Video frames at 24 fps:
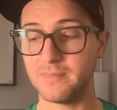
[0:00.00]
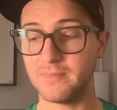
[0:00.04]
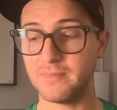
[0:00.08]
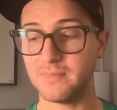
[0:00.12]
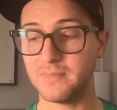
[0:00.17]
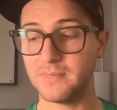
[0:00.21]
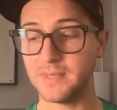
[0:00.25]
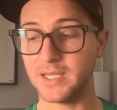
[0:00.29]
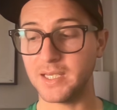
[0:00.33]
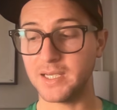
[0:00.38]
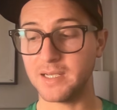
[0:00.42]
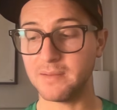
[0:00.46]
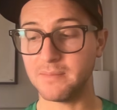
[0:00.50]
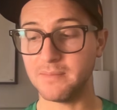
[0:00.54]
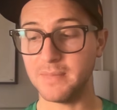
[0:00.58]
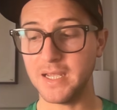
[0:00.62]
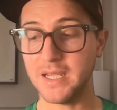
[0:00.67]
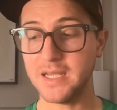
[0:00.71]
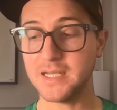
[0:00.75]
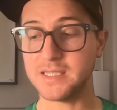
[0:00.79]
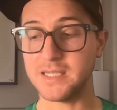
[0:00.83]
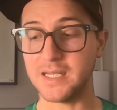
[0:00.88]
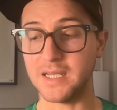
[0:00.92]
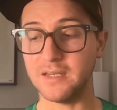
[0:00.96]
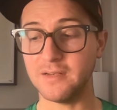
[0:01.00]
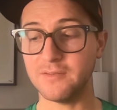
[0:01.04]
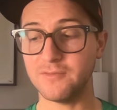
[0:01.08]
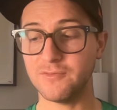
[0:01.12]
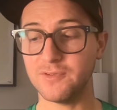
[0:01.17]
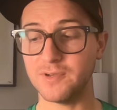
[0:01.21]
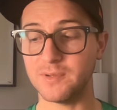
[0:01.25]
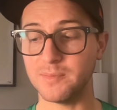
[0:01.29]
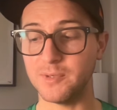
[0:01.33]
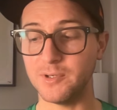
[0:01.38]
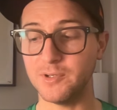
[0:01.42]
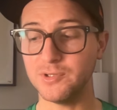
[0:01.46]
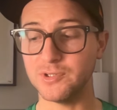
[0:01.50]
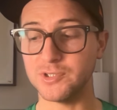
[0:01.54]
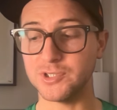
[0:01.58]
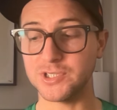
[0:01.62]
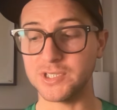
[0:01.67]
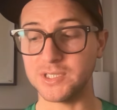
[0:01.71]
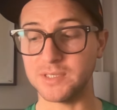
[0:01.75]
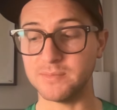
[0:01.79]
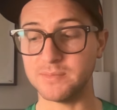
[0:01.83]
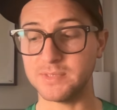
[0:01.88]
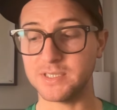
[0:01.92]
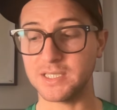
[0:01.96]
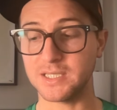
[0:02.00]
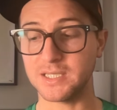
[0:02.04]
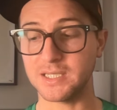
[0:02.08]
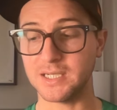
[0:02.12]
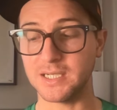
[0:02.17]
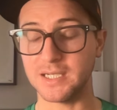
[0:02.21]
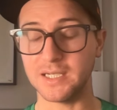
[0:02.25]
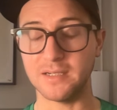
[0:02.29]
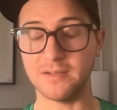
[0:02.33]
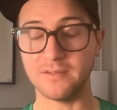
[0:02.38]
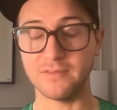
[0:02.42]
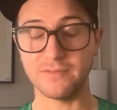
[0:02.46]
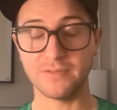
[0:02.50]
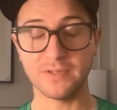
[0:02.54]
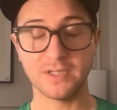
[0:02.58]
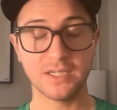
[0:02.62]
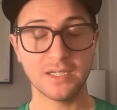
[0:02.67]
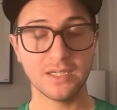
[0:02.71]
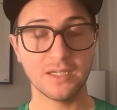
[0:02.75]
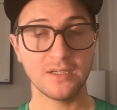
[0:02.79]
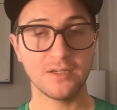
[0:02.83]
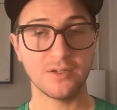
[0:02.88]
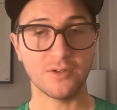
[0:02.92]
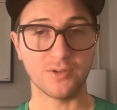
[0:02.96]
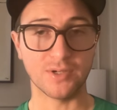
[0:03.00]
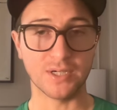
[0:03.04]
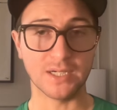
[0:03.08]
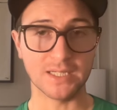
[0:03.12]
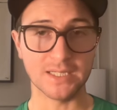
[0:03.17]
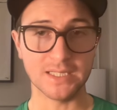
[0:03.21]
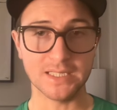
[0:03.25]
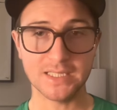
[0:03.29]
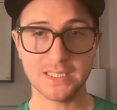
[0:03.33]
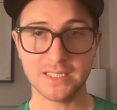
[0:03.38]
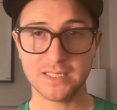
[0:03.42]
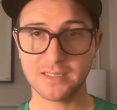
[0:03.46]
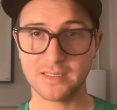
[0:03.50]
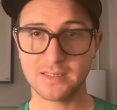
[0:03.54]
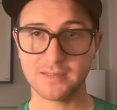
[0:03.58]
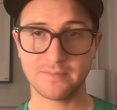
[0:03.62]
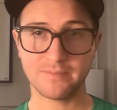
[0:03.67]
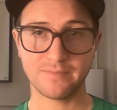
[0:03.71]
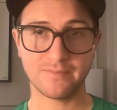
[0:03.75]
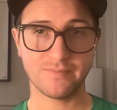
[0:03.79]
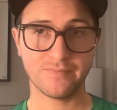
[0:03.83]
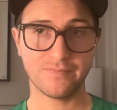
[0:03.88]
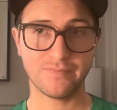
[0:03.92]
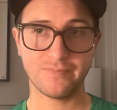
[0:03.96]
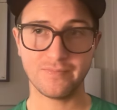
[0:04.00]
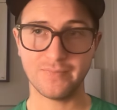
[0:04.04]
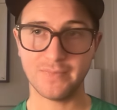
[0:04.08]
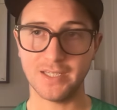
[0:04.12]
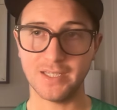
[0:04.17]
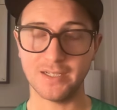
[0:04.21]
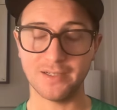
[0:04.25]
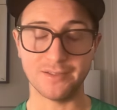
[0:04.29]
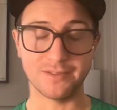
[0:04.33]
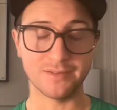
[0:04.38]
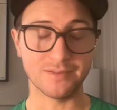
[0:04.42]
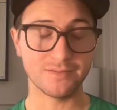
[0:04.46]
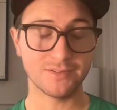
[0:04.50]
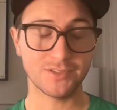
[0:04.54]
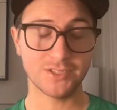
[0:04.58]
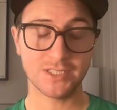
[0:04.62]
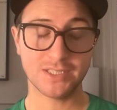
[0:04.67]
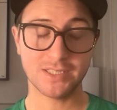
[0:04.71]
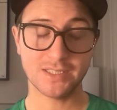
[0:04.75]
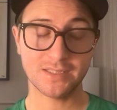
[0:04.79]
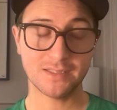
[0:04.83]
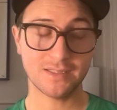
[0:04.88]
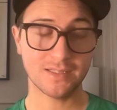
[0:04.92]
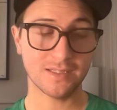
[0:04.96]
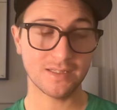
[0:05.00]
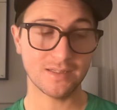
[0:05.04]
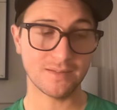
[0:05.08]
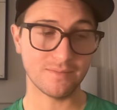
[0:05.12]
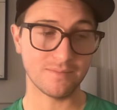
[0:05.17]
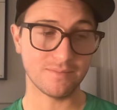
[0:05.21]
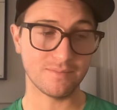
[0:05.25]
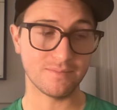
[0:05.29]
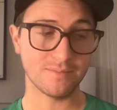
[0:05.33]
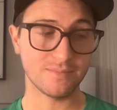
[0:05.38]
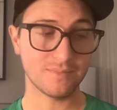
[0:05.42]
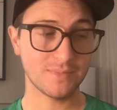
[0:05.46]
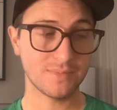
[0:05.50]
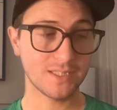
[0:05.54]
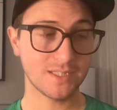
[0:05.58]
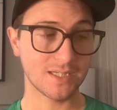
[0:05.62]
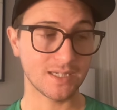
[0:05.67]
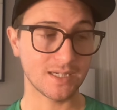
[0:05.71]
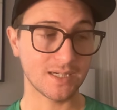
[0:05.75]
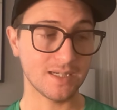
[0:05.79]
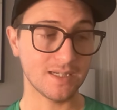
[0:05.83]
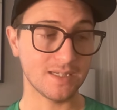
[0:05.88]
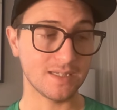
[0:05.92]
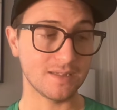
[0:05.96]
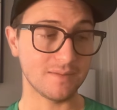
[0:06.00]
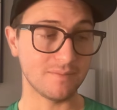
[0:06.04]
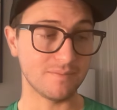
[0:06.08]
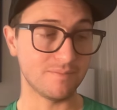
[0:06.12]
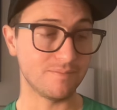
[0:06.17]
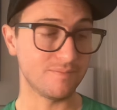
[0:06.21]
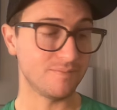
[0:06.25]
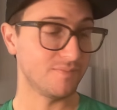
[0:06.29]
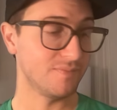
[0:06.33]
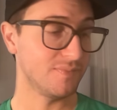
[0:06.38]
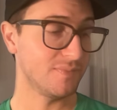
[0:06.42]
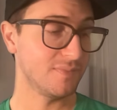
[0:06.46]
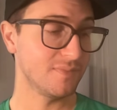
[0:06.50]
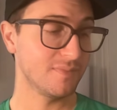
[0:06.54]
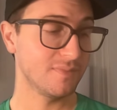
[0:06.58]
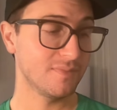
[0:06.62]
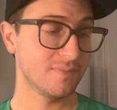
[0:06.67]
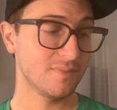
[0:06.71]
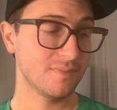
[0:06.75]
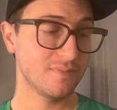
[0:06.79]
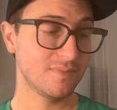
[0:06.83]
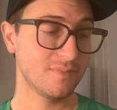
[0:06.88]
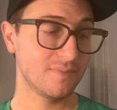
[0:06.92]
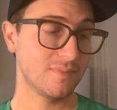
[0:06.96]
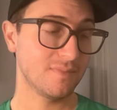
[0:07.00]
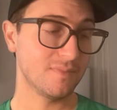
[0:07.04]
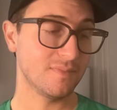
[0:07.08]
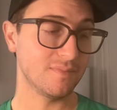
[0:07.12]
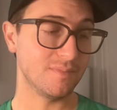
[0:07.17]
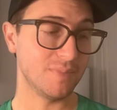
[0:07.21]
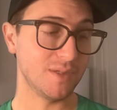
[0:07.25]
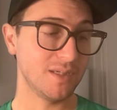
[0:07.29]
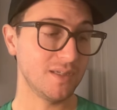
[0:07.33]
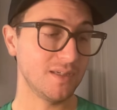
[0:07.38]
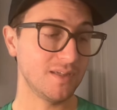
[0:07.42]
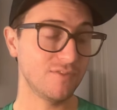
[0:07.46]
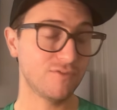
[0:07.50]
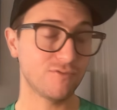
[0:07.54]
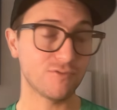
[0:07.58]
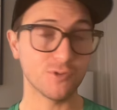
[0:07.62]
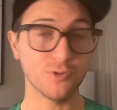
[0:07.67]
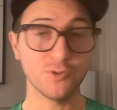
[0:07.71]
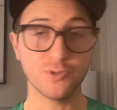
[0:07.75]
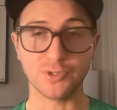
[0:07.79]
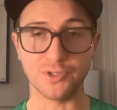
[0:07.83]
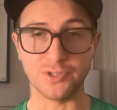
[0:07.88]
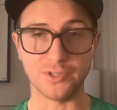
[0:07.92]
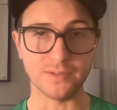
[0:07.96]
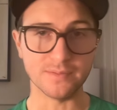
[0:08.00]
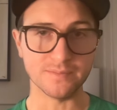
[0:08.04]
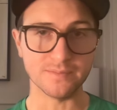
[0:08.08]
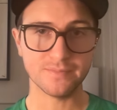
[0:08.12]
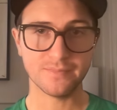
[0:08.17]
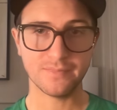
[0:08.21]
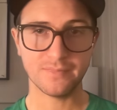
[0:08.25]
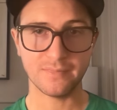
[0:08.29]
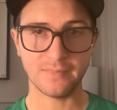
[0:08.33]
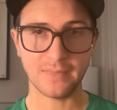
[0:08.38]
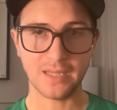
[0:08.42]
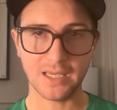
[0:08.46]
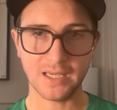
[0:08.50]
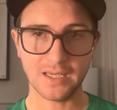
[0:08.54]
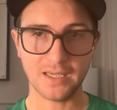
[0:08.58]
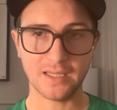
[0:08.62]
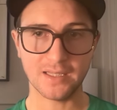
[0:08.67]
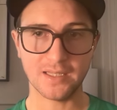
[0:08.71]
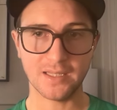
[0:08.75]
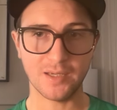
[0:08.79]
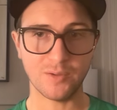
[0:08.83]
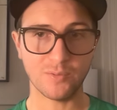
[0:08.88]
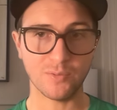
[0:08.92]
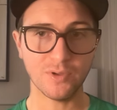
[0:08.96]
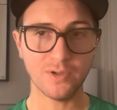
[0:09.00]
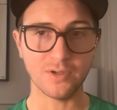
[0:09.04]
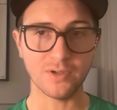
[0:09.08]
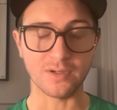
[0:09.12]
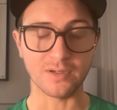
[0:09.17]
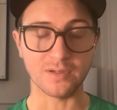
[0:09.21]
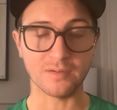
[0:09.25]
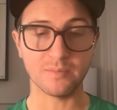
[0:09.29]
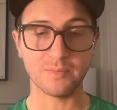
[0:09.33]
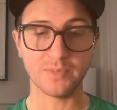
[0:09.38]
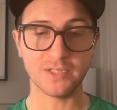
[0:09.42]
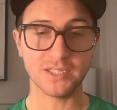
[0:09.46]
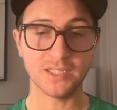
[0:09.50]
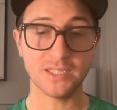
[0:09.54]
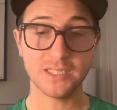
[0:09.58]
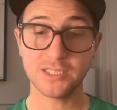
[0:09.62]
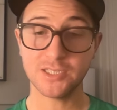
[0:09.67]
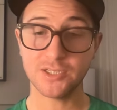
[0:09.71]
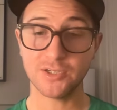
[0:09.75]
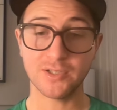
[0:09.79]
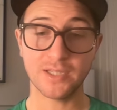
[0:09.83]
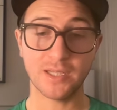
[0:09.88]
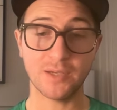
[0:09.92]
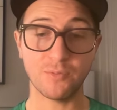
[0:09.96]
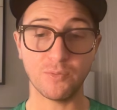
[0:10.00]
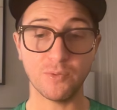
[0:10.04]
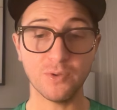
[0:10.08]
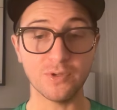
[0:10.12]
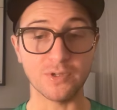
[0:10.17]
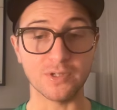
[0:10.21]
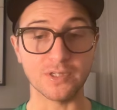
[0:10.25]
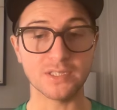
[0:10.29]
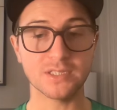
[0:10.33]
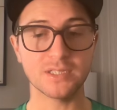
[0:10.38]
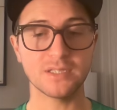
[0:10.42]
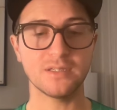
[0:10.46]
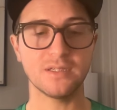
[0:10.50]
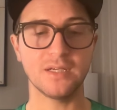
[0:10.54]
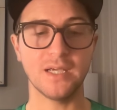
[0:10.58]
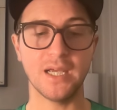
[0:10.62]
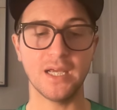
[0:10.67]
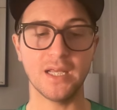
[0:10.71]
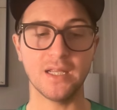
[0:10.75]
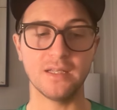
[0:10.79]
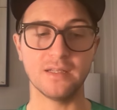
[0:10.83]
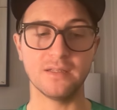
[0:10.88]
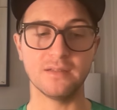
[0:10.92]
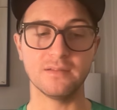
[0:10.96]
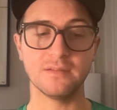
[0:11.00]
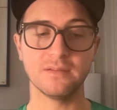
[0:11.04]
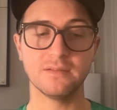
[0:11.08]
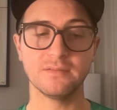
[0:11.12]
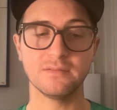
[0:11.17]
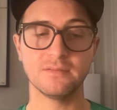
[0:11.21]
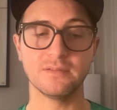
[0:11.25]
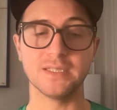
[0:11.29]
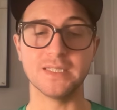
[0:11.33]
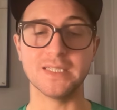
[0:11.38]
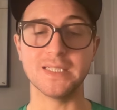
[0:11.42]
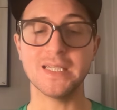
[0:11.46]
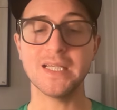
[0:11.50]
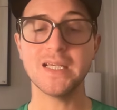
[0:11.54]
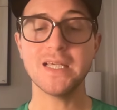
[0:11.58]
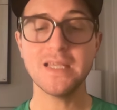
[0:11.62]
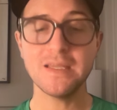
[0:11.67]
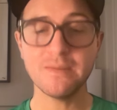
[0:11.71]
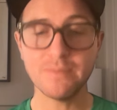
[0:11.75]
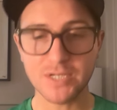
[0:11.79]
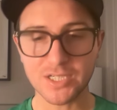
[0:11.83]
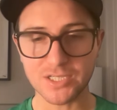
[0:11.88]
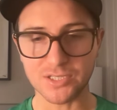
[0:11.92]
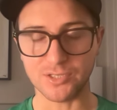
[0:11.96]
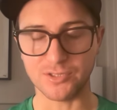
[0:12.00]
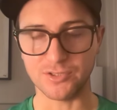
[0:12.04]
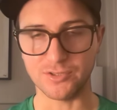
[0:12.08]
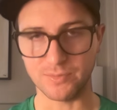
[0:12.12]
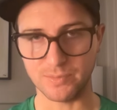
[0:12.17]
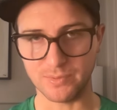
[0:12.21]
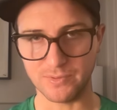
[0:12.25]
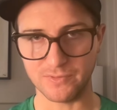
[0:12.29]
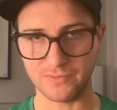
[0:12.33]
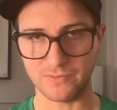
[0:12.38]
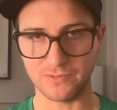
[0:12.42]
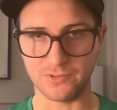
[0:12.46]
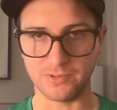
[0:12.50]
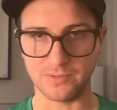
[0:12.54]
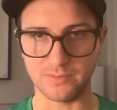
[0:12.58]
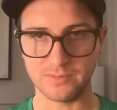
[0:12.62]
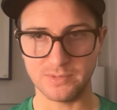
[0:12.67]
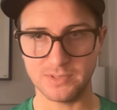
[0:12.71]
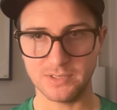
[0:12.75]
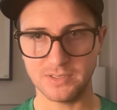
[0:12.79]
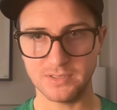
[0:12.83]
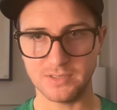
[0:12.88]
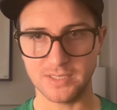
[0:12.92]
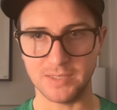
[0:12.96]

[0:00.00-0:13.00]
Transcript: like a mandate from ownership to kind of, or at least, you know, just to kind of be frugal, and they were, but this year they weren't, and the team has underperformed.